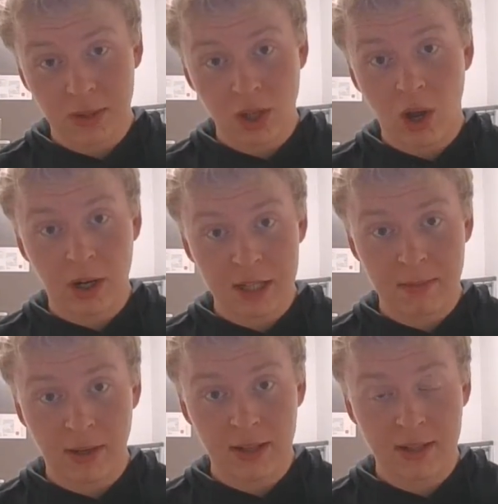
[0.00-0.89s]
with dog
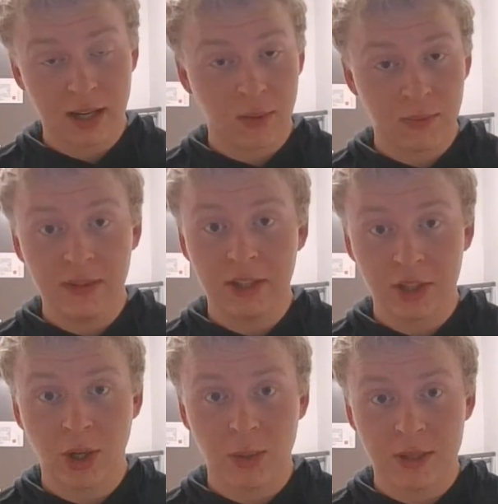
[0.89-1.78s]
spirits, and I really
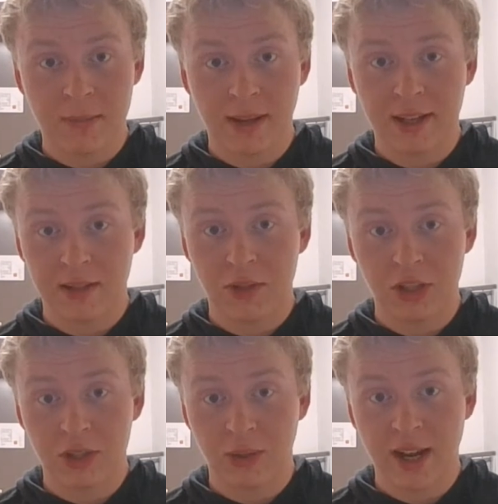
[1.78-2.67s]
chose it because of
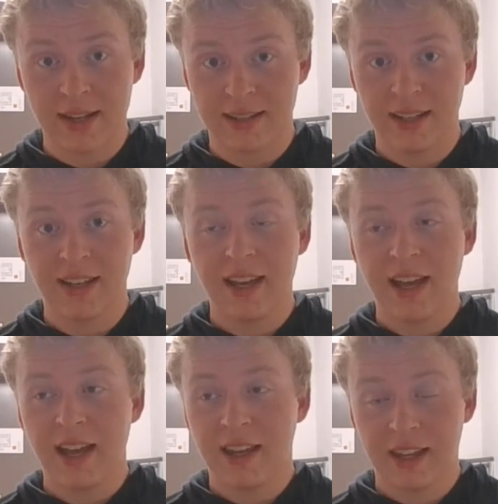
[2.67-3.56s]
Jujutsu Kaisen,
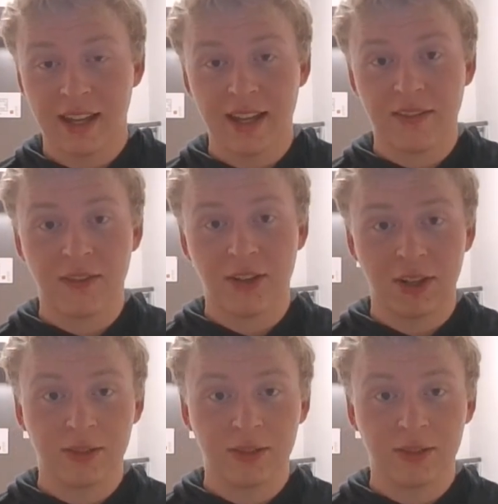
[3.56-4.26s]
and they have,